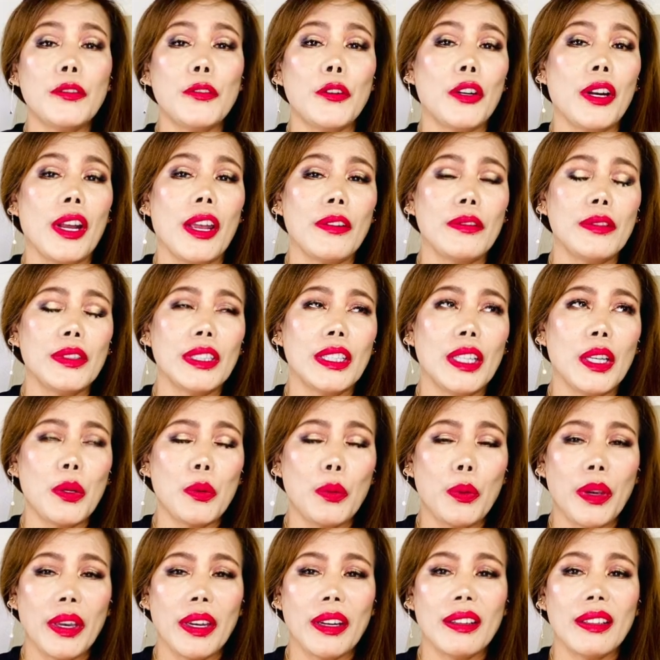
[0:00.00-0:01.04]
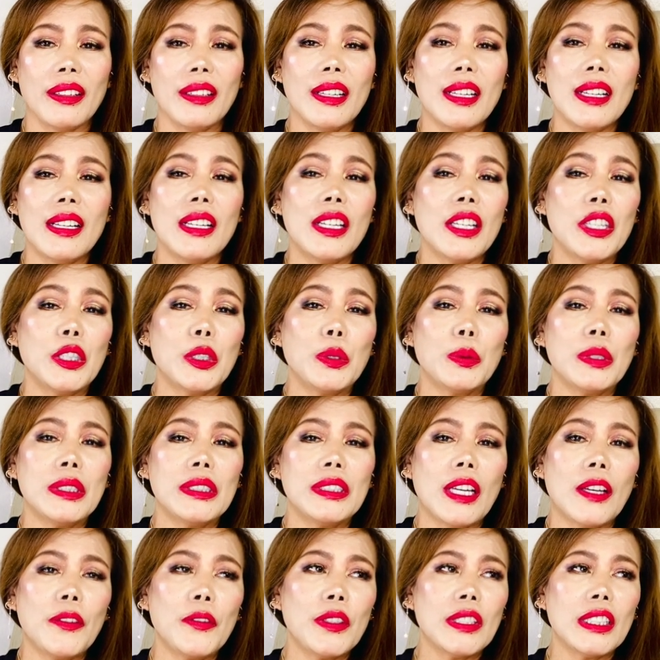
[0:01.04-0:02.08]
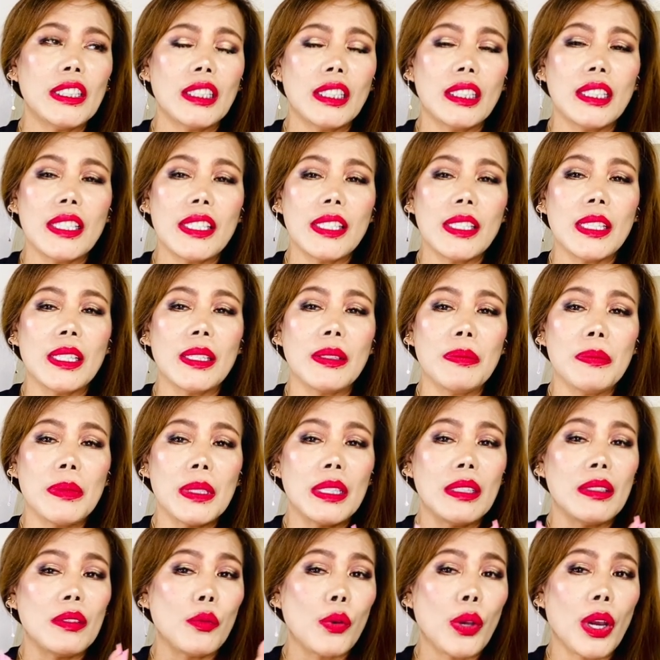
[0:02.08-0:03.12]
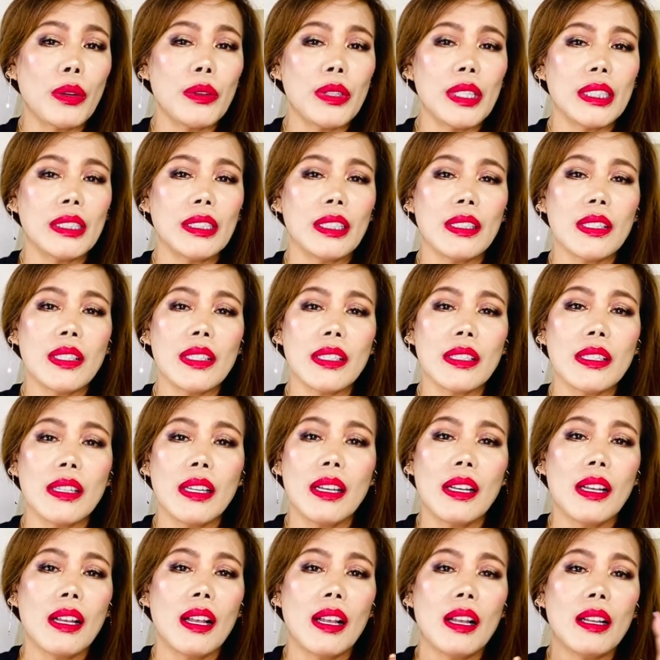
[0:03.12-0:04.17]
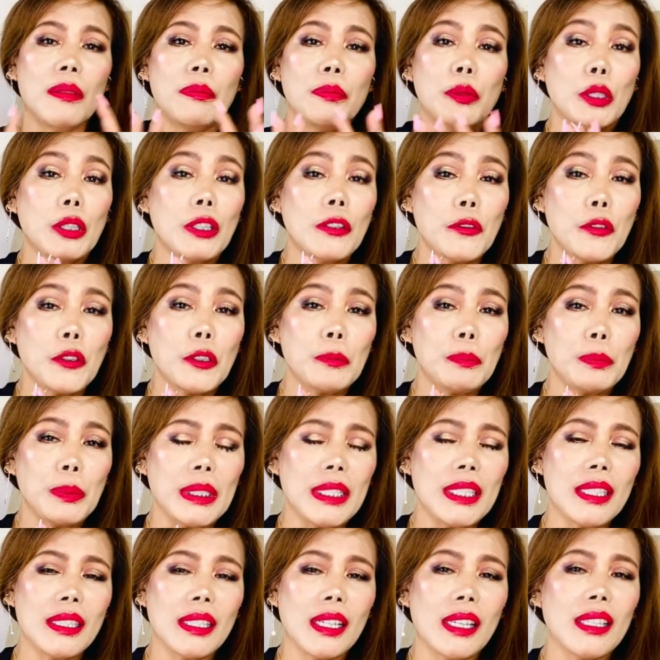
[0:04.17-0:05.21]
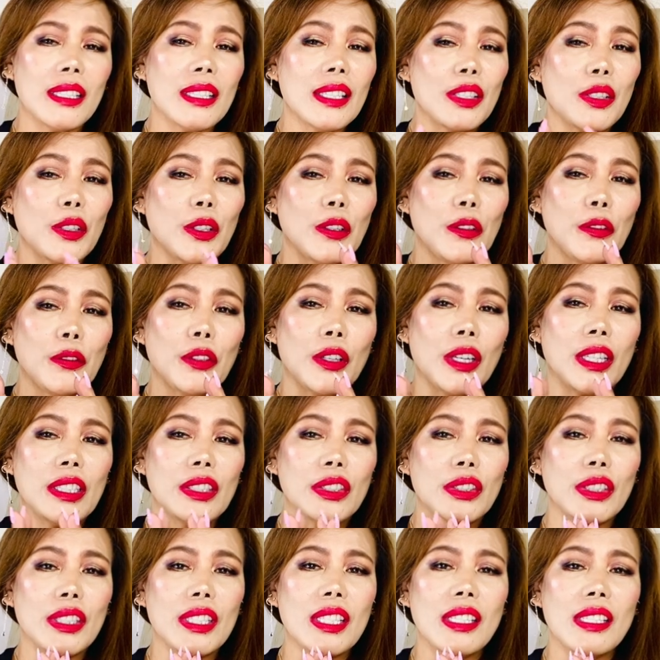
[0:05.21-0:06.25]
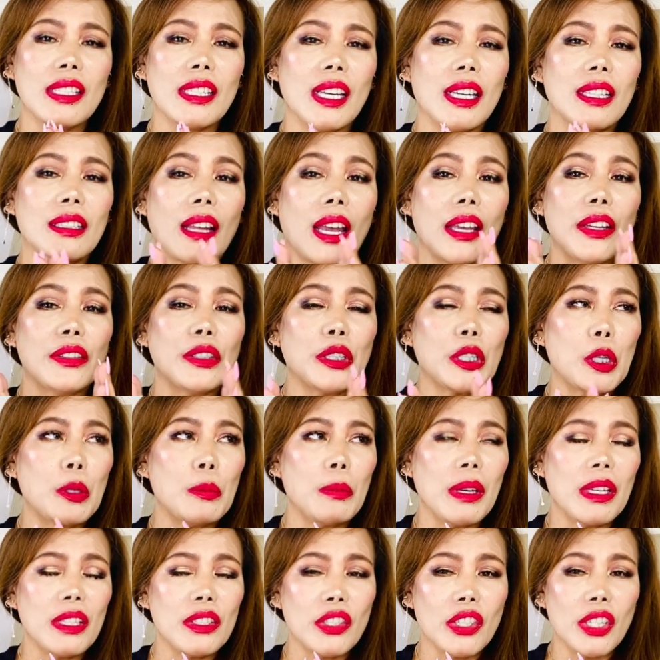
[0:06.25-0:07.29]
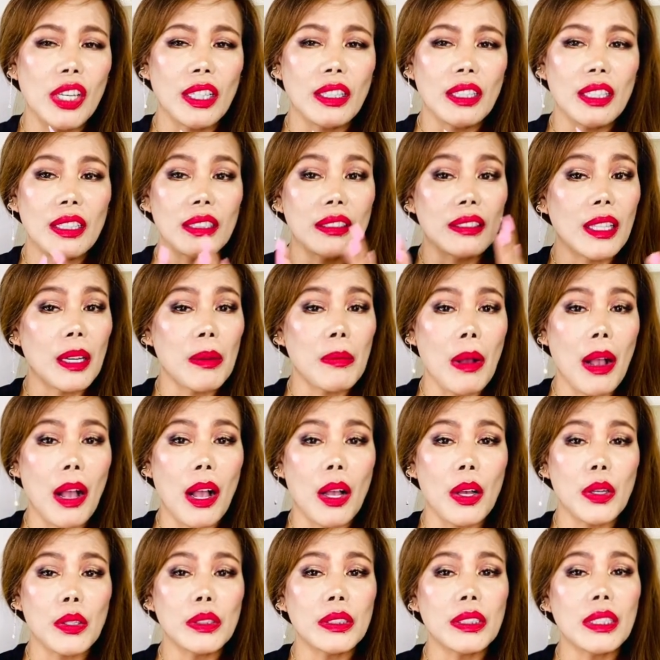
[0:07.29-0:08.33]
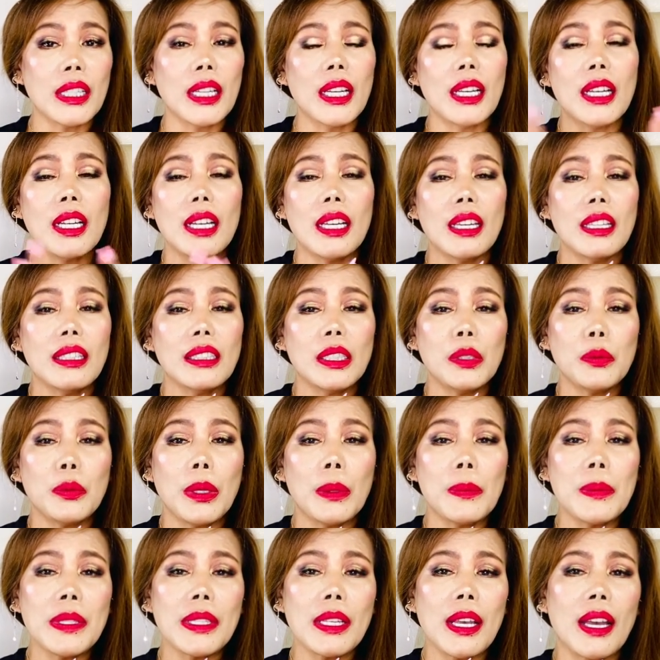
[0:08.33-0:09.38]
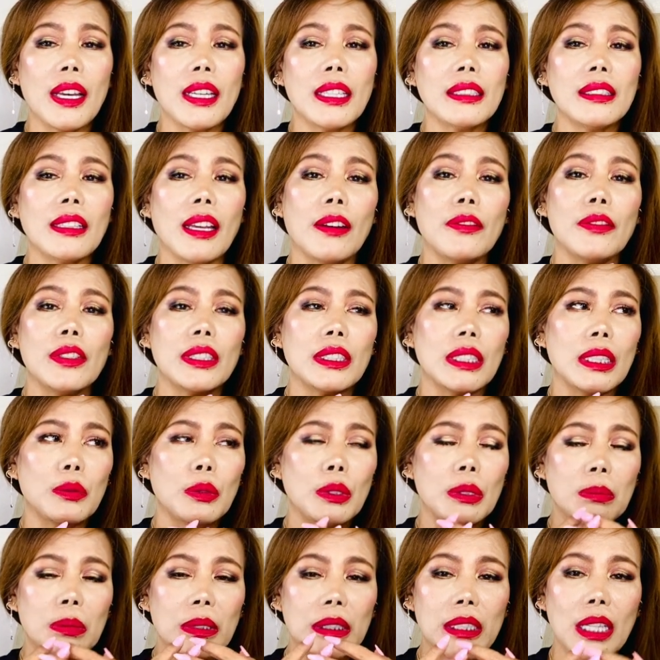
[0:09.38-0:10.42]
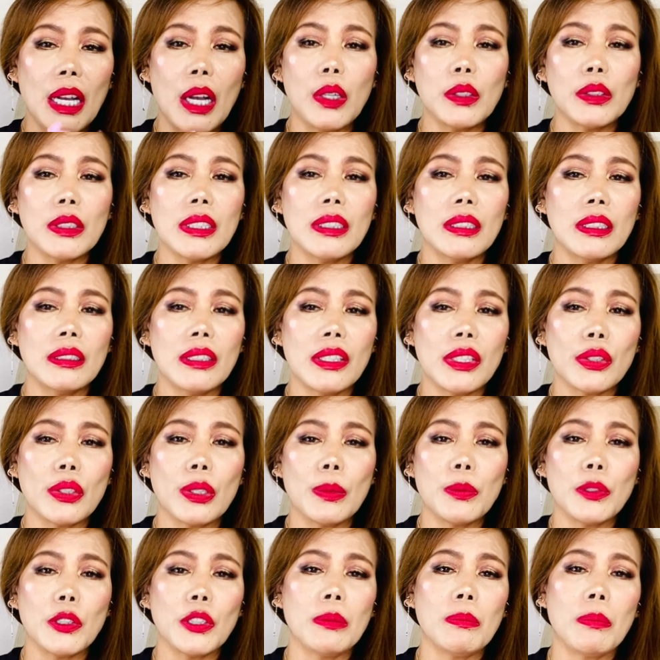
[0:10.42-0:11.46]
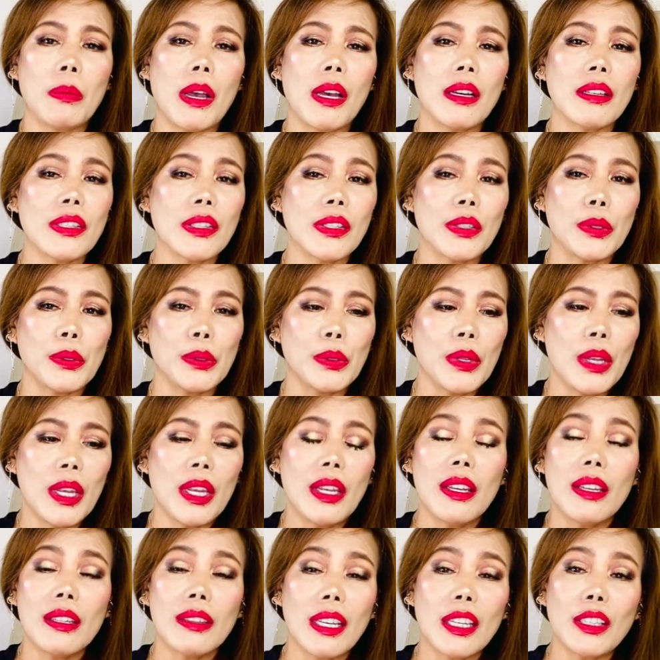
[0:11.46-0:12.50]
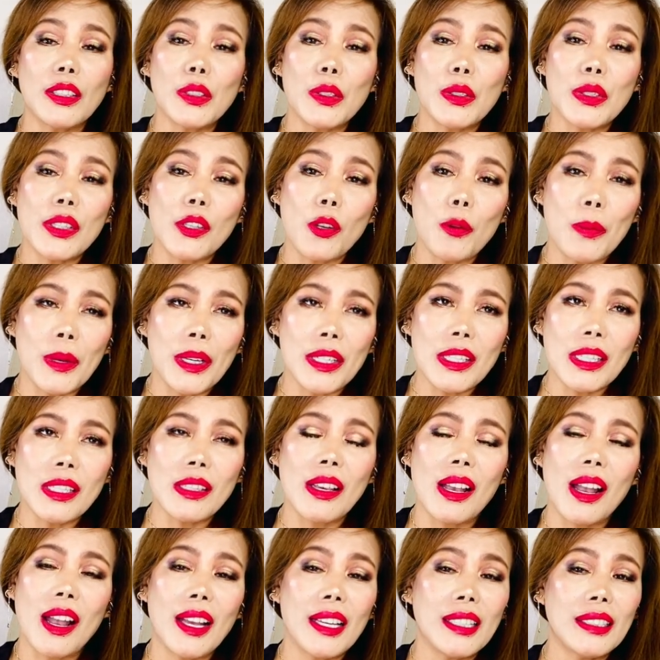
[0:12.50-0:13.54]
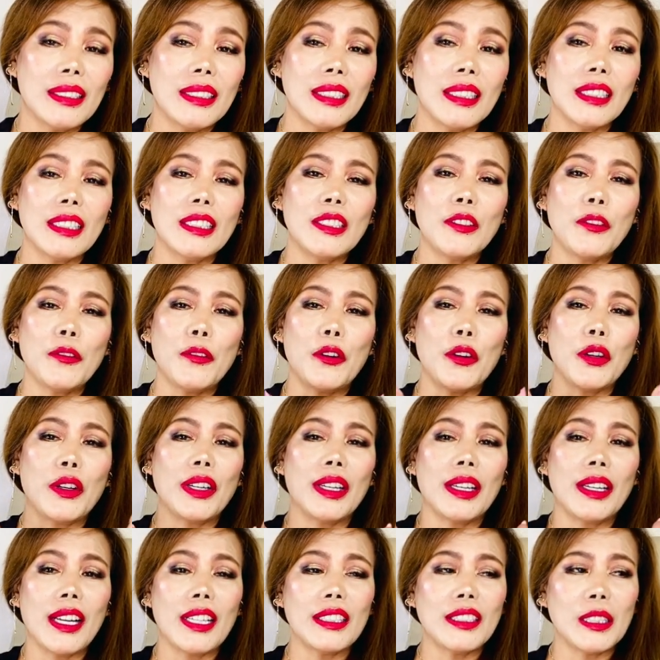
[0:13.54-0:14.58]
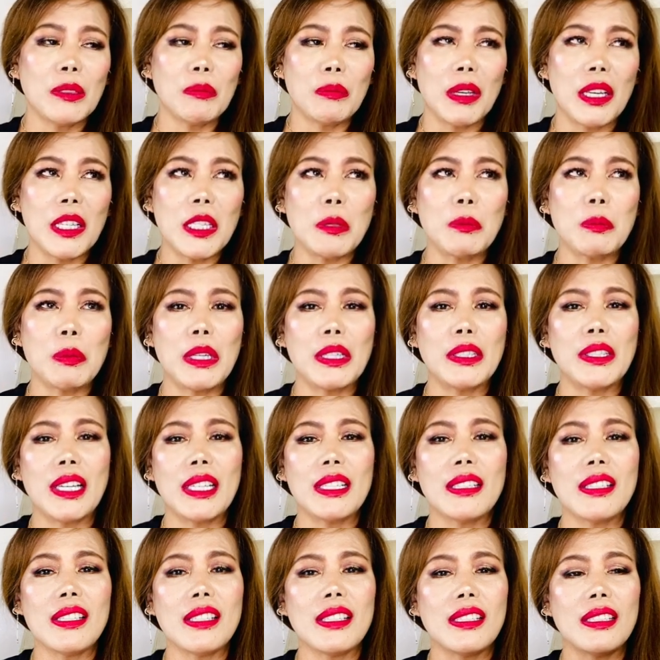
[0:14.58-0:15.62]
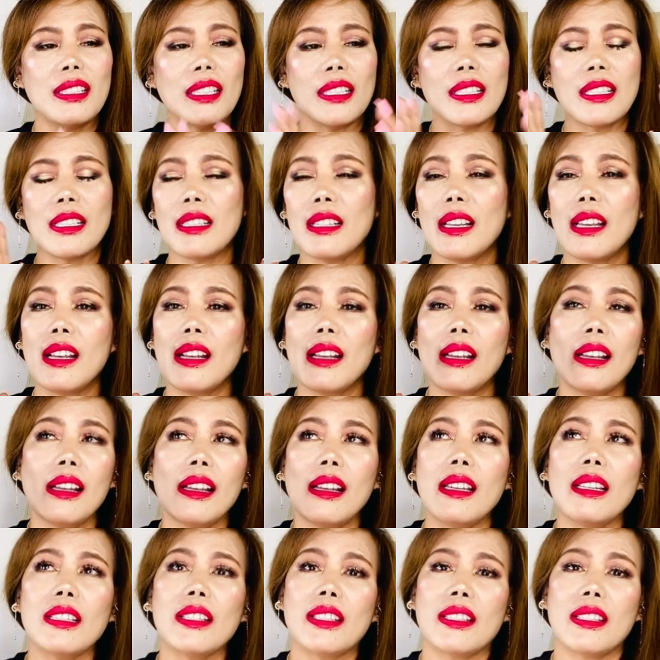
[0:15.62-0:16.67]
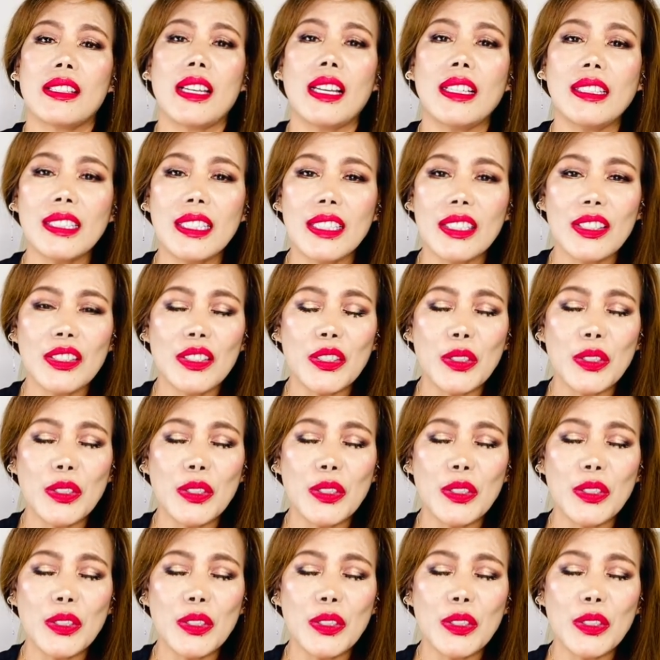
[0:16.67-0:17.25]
for everyday wear. You will definitely see me wearing these beautiful pieces. So if you're interested, I recommend checking them out in the website. Everything will be down in the description box. So thank you so much, Idyl, for letting me experience this stunning